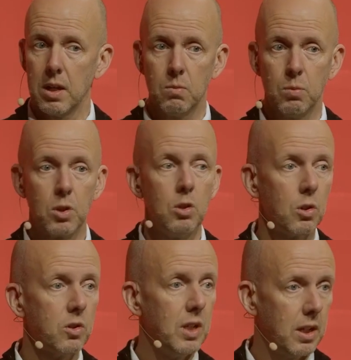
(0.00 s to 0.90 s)
We're
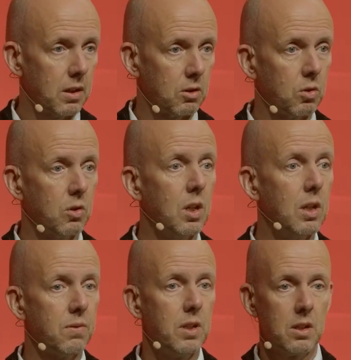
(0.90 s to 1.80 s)
not there to
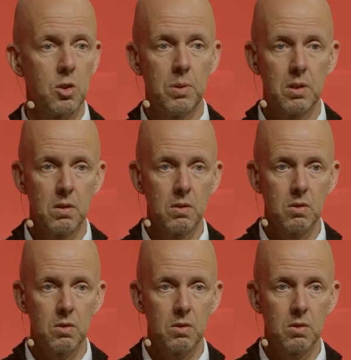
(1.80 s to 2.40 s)
deliver the experience,